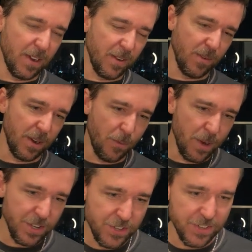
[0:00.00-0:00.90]
I
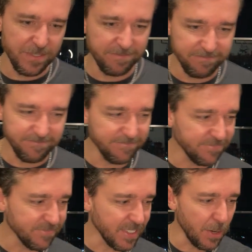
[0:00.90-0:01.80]
wish
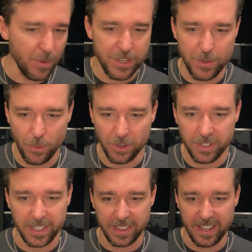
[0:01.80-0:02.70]
it worked
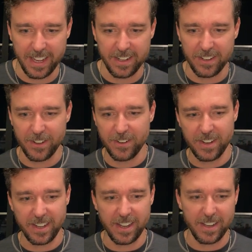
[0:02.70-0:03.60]
like that.
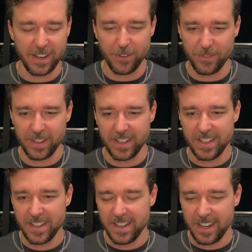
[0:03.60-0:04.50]

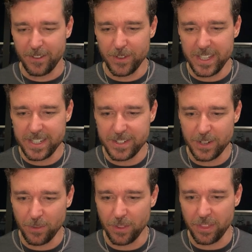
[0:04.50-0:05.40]
I really
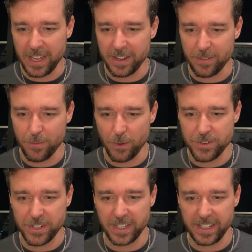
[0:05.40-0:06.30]
don't think,
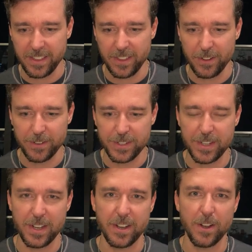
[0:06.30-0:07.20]
unfortunately, that there's
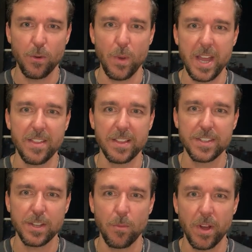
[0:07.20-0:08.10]
a way that
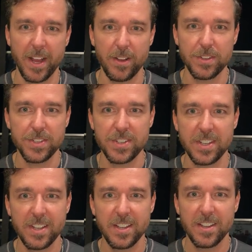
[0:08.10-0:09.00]
someone else
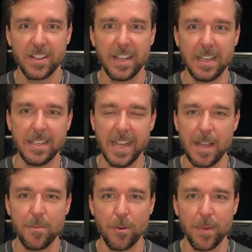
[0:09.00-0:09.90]
can
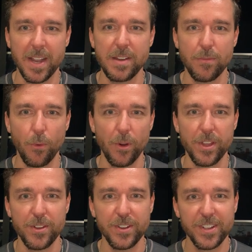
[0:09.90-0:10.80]
tame your mind for
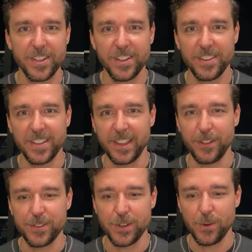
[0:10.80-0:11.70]
you. That
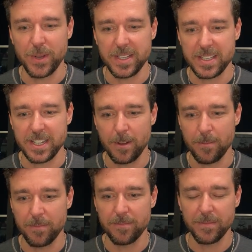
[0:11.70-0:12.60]
there's always
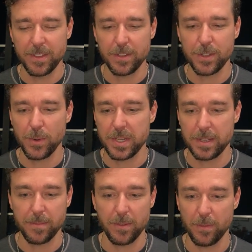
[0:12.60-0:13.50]

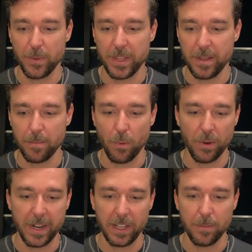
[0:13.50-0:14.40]
a really
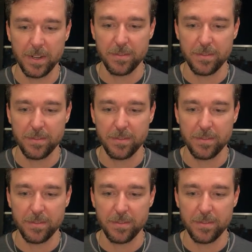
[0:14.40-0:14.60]
important element of